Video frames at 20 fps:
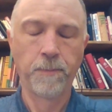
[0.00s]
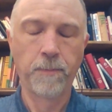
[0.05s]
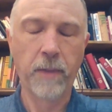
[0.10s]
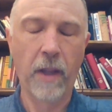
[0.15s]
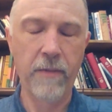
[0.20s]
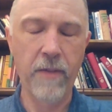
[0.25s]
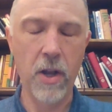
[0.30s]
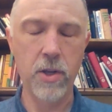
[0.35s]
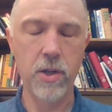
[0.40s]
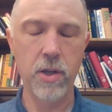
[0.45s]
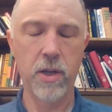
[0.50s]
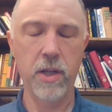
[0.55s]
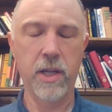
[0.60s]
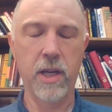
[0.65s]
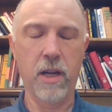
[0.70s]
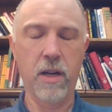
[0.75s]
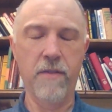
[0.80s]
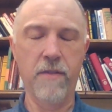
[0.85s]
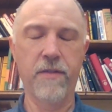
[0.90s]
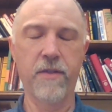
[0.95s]
I invite you to
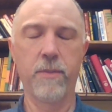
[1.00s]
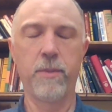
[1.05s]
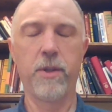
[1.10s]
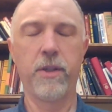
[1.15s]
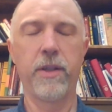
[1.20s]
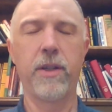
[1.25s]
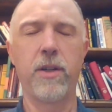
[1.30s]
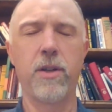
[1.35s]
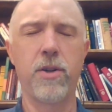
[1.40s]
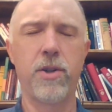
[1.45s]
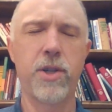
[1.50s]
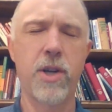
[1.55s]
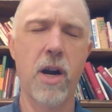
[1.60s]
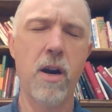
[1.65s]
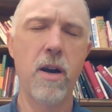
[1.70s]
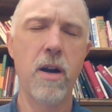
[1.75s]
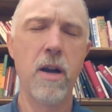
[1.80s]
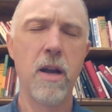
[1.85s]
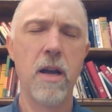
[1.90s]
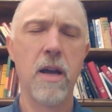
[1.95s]
get comfortable in your
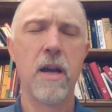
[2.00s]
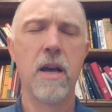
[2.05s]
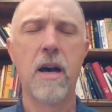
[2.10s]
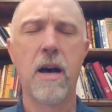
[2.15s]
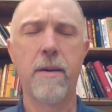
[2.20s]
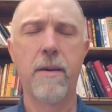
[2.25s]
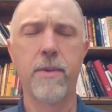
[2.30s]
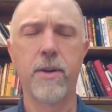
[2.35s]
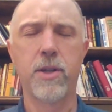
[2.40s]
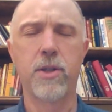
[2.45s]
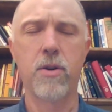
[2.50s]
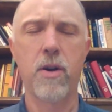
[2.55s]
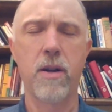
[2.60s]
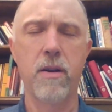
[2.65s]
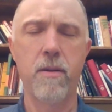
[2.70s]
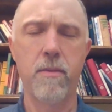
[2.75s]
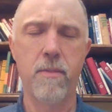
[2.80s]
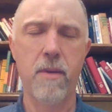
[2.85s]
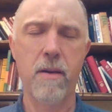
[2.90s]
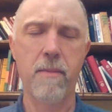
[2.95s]
chair. I'm going to
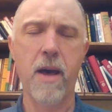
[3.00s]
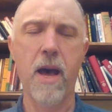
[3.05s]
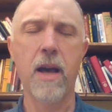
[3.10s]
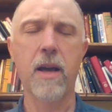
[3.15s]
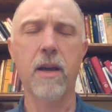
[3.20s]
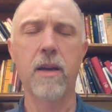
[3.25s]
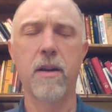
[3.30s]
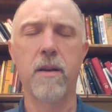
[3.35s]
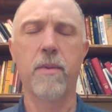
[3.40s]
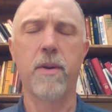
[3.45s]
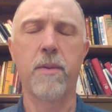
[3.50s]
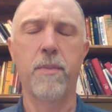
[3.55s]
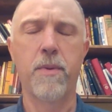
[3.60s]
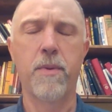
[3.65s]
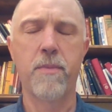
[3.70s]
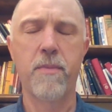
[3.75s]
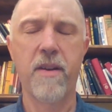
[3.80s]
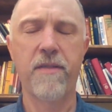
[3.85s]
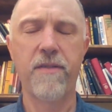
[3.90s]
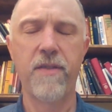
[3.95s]
straighten my back and I'm going to
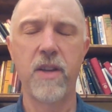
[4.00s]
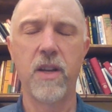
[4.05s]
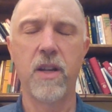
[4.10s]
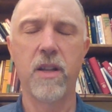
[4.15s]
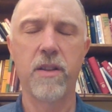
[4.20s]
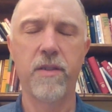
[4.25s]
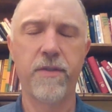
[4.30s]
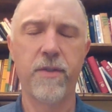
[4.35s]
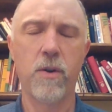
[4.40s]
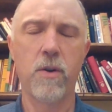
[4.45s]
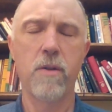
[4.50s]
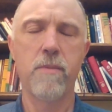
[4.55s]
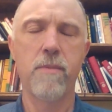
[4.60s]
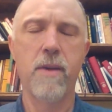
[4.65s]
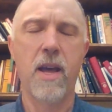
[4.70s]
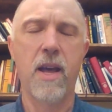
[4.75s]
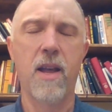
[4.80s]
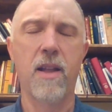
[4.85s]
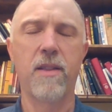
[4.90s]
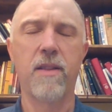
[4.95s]
put my feet on the floor, my
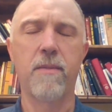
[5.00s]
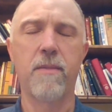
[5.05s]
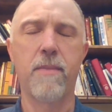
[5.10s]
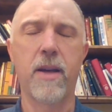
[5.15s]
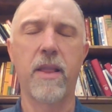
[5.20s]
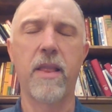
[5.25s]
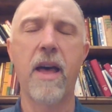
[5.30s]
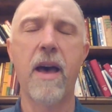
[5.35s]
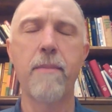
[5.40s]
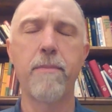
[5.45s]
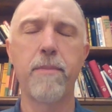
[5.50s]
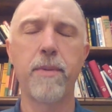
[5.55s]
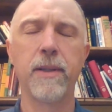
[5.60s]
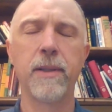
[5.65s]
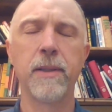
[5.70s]
hands on my lap.